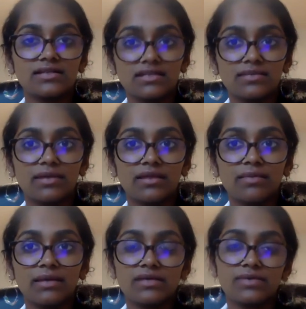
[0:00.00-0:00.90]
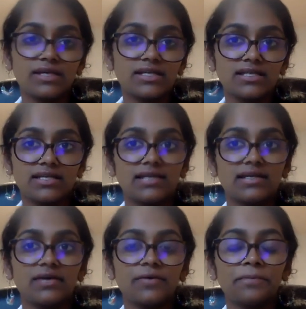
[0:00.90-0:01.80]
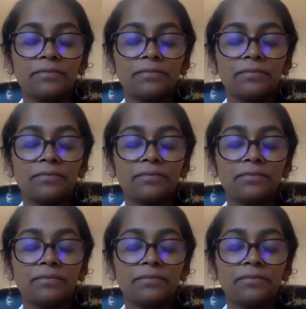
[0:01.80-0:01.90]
tend to be the best ways to stand out